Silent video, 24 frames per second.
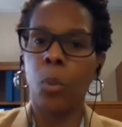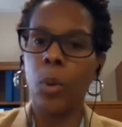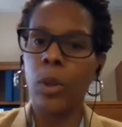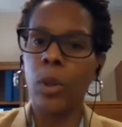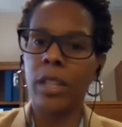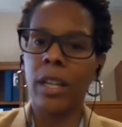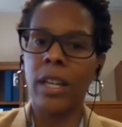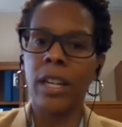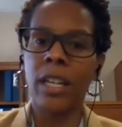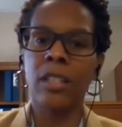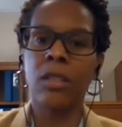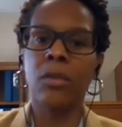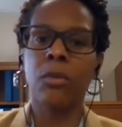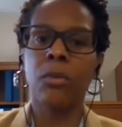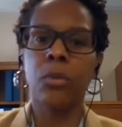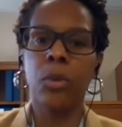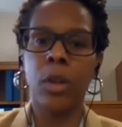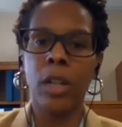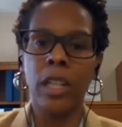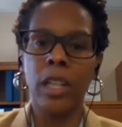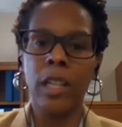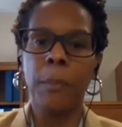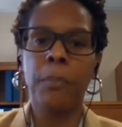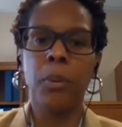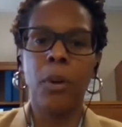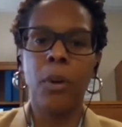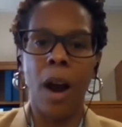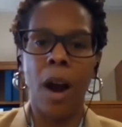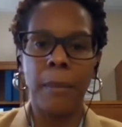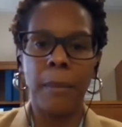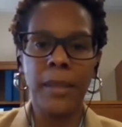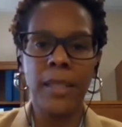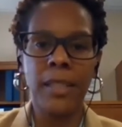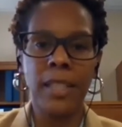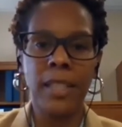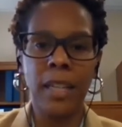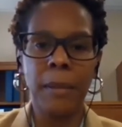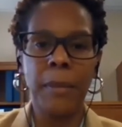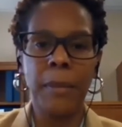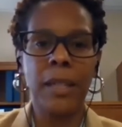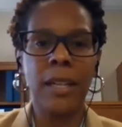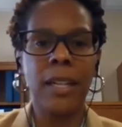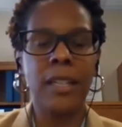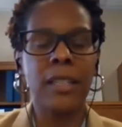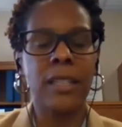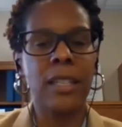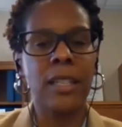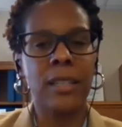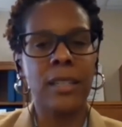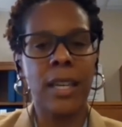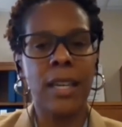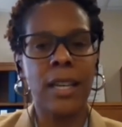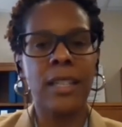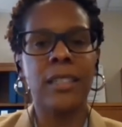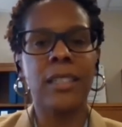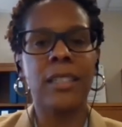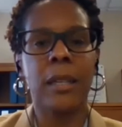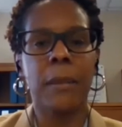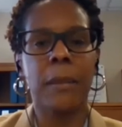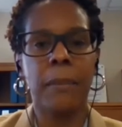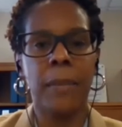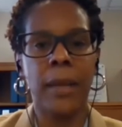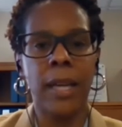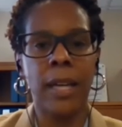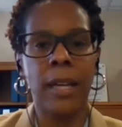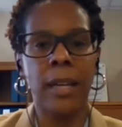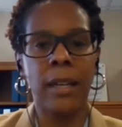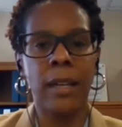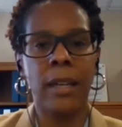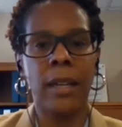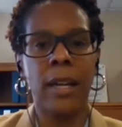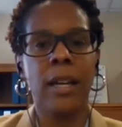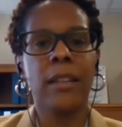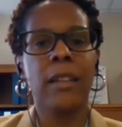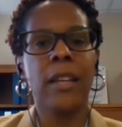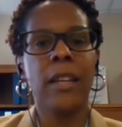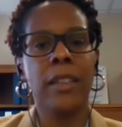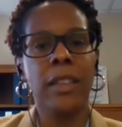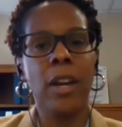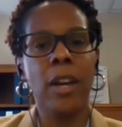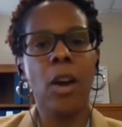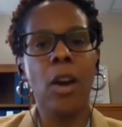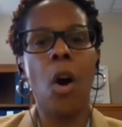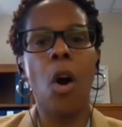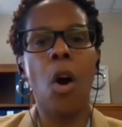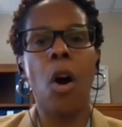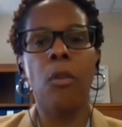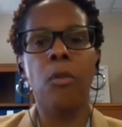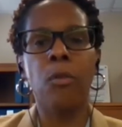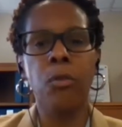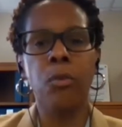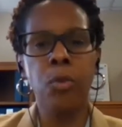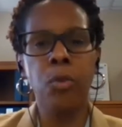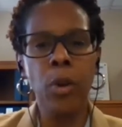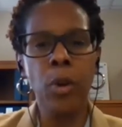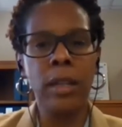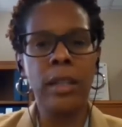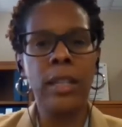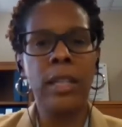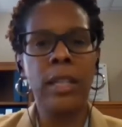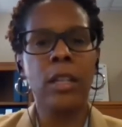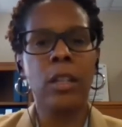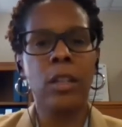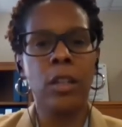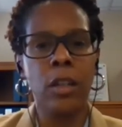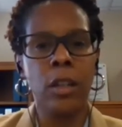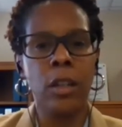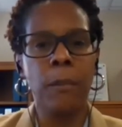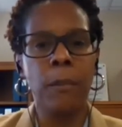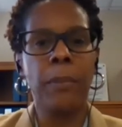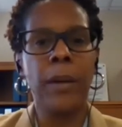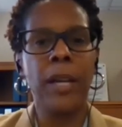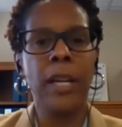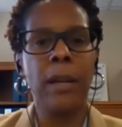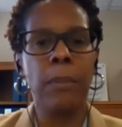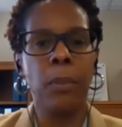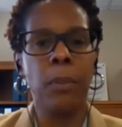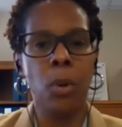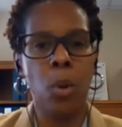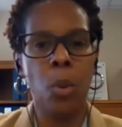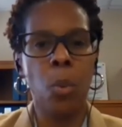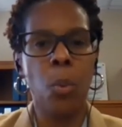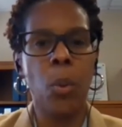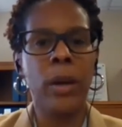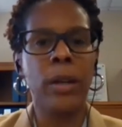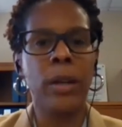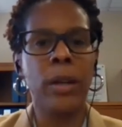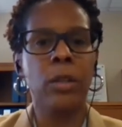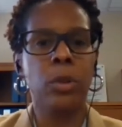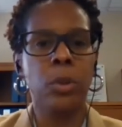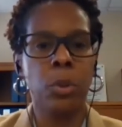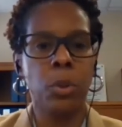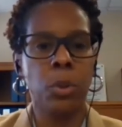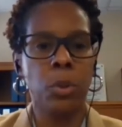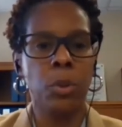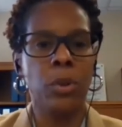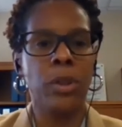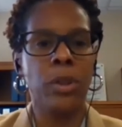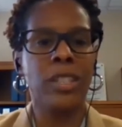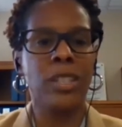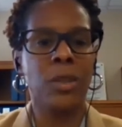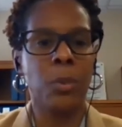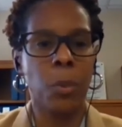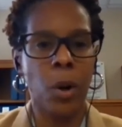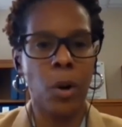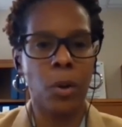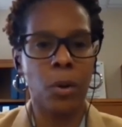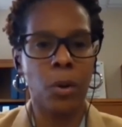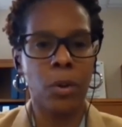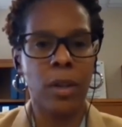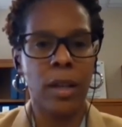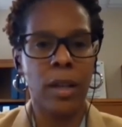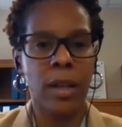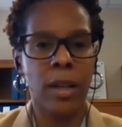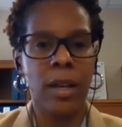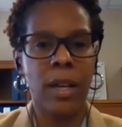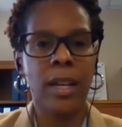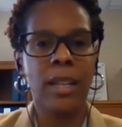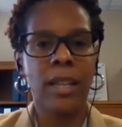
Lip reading: which is really promising because it says to me that there are really good people who want to do this work.